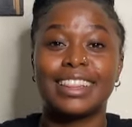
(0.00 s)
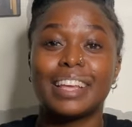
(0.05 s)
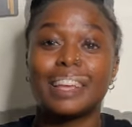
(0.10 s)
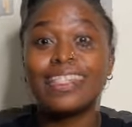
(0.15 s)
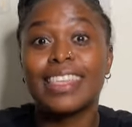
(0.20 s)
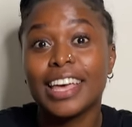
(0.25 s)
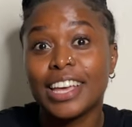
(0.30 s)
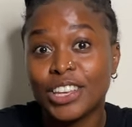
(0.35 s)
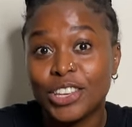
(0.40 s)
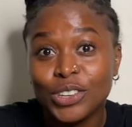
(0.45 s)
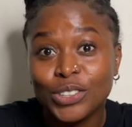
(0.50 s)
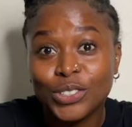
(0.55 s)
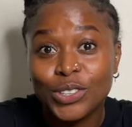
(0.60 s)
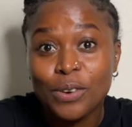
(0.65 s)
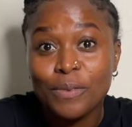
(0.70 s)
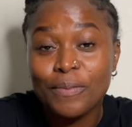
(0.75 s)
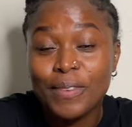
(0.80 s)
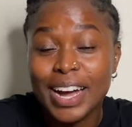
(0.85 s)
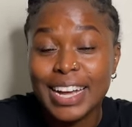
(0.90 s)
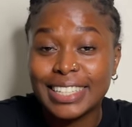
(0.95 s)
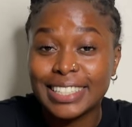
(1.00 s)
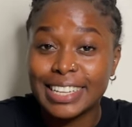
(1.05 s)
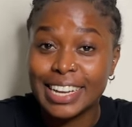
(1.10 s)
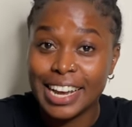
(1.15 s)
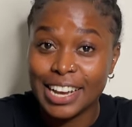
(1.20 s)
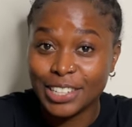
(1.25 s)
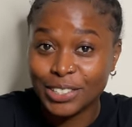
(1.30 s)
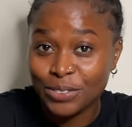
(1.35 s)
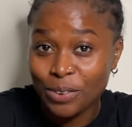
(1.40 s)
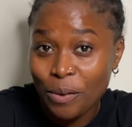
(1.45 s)
Thank you so much
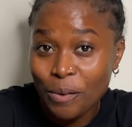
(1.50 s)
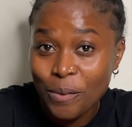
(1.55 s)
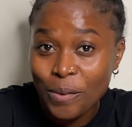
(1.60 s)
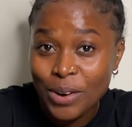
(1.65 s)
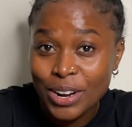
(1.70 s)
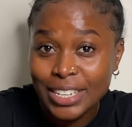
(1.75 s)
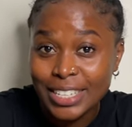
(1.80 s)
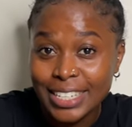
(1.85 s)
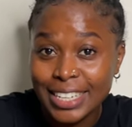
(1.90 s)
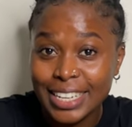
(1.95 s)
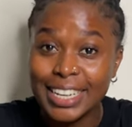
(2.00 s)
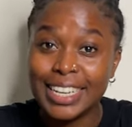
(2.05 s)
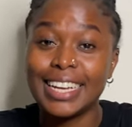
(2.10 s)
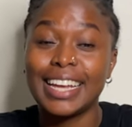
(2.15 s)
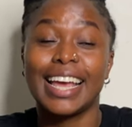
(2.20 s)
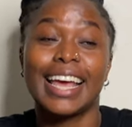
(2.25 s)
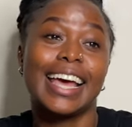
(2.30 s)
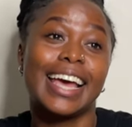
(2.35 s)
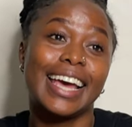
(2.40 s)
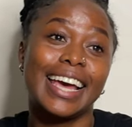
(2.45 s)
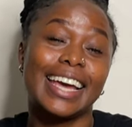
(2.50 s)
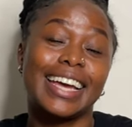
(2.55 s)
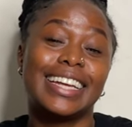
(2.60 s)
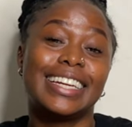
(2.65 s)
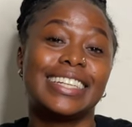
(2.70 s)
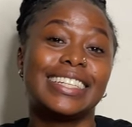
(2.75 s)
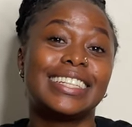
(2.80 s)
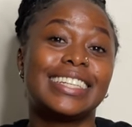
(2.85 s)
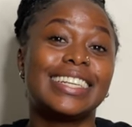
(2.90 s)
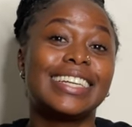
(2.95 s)
guys for watching,
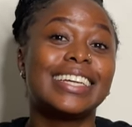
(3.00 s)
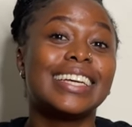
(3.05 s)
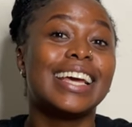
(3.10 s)
and